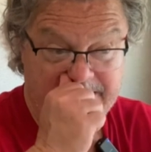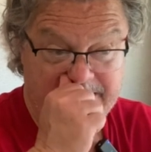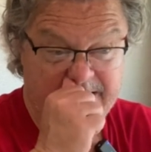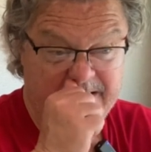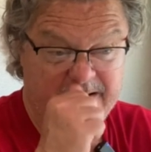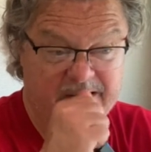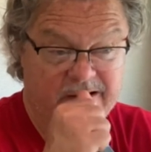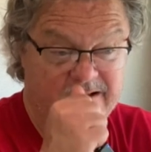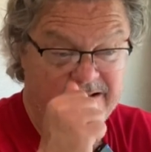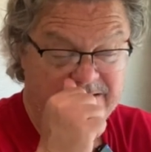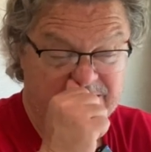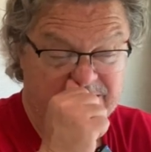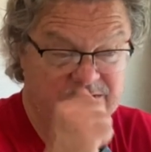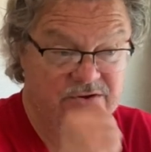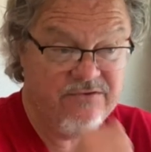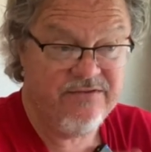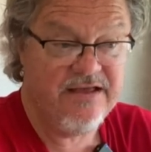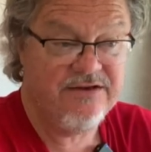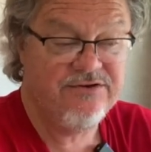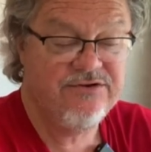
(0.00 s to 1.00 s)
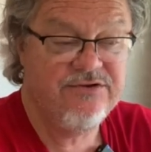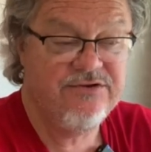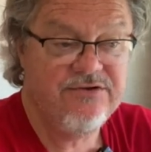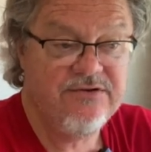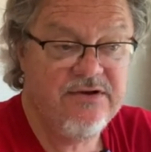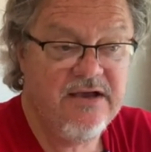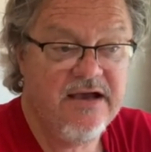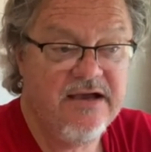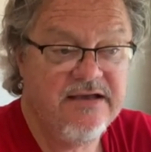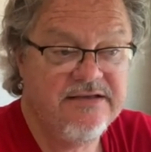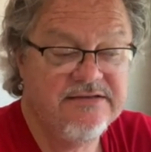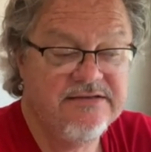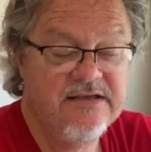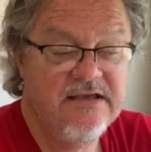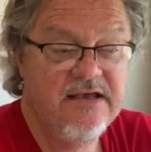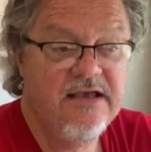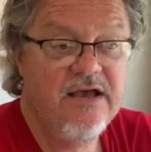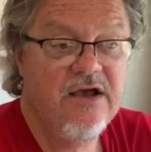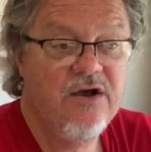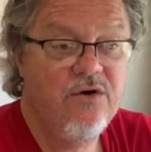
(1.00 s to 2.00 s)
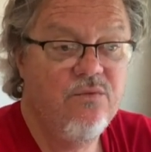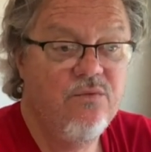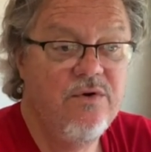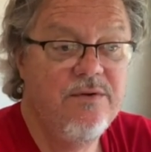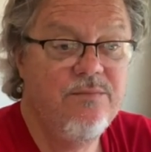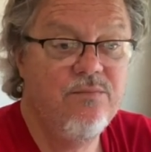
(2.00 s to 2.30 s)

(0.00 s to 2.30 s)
And I'll show that to you guys. We,